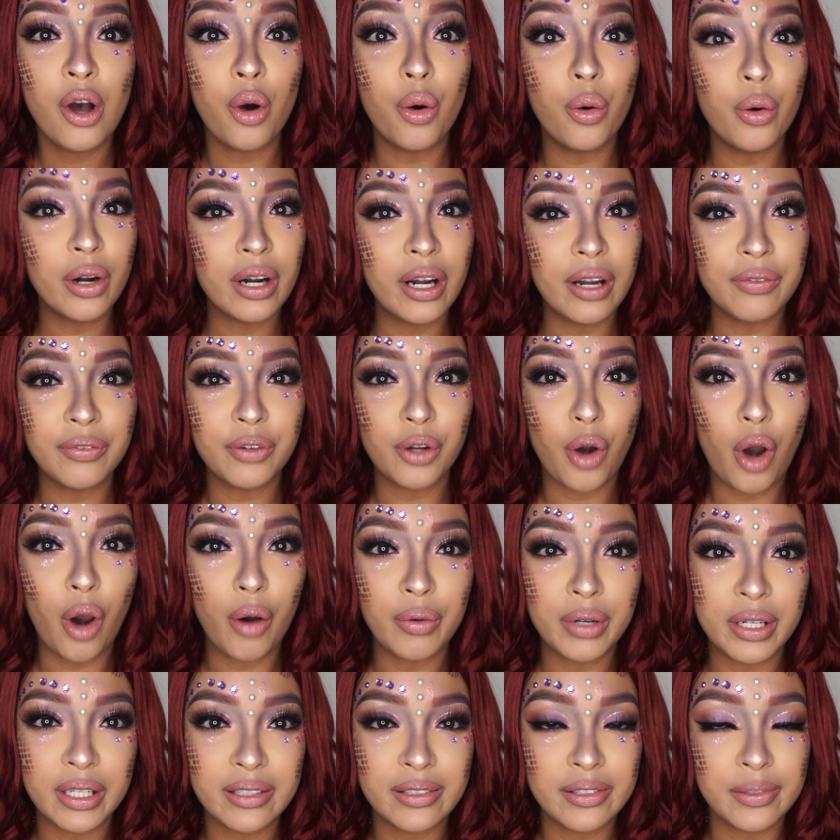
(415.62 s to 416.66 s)
or if you're
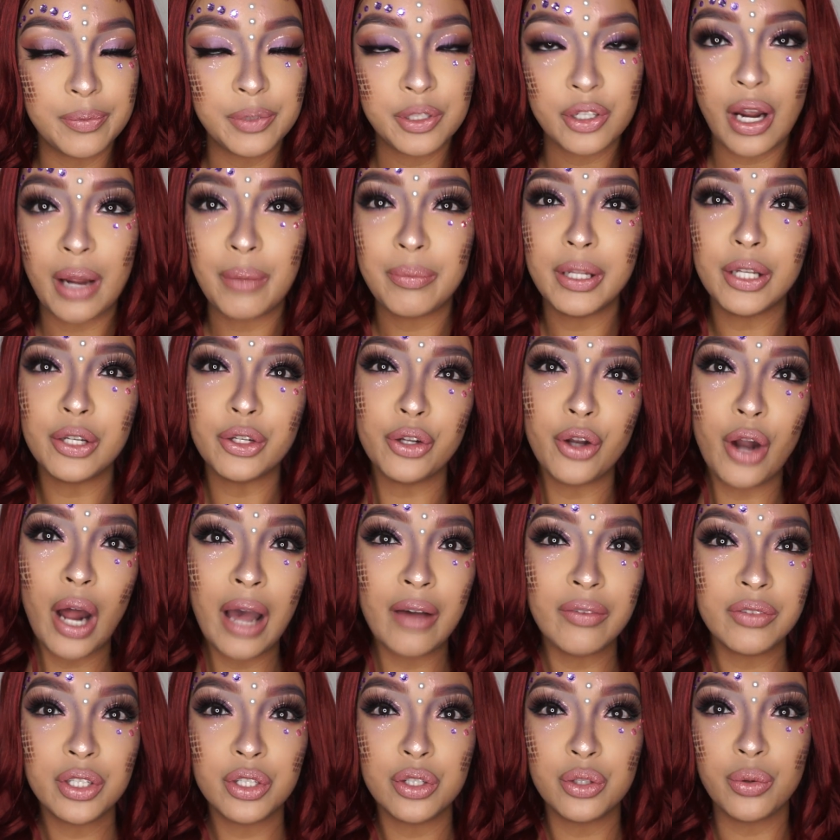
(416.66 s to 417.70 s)
already subscribed, then you don't
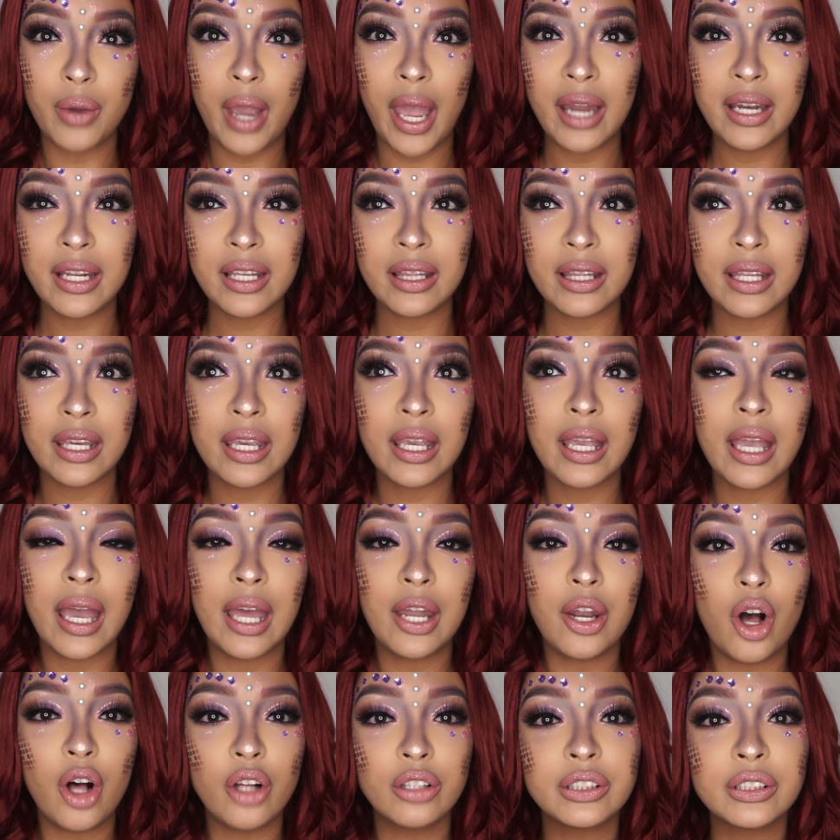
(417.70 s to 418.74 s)
have to do anything.
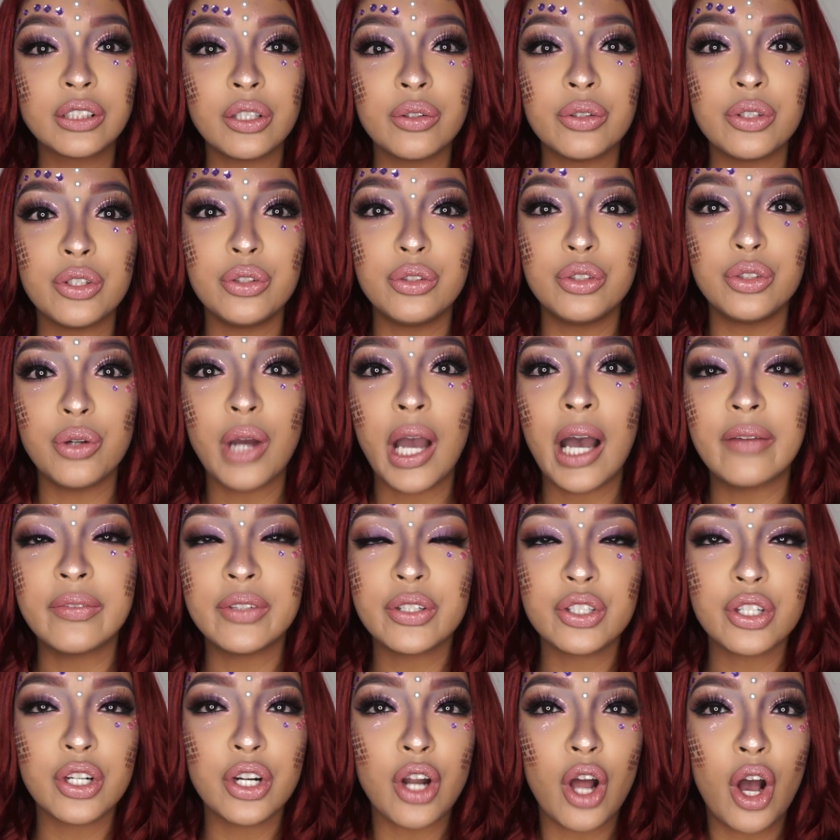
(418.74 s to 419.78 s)
And also you do have
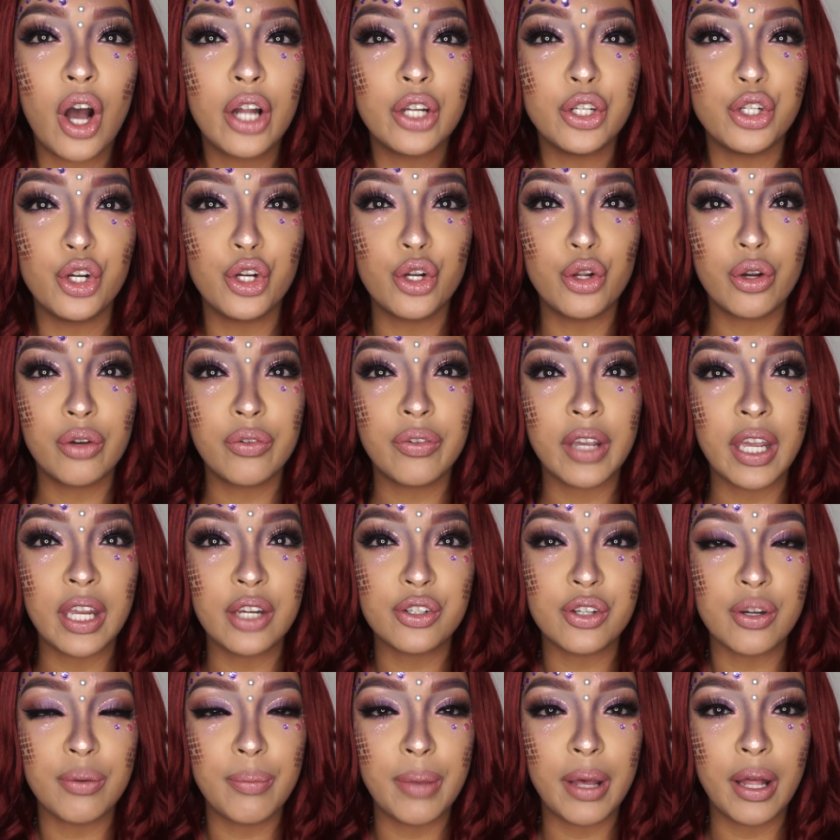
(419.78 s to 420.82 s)
to turn on your
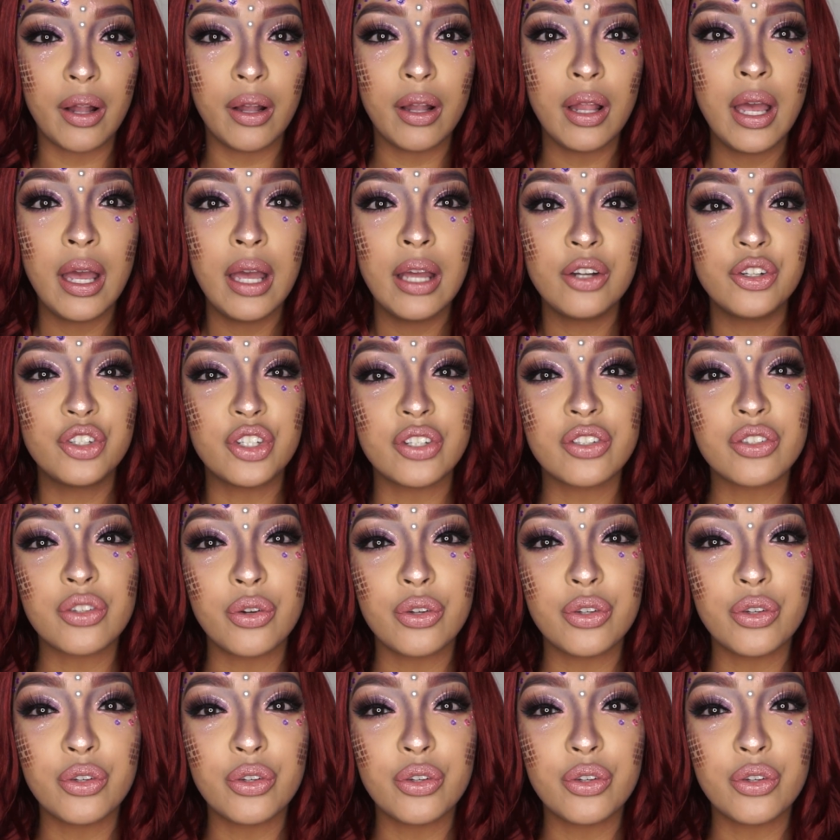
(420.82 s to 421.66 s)
notification bell just so